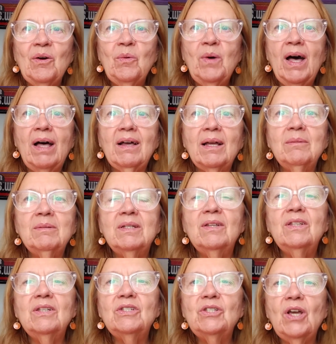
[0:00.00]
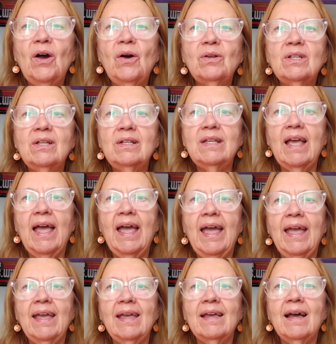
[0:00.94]
Welcome to the show
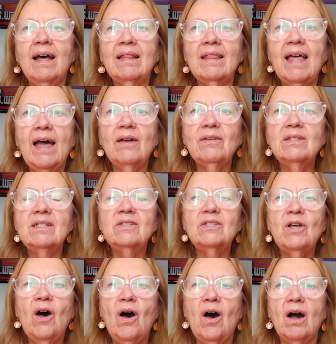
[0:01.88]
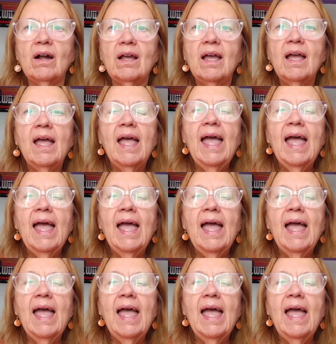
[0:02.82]
today, Allowed to Talk.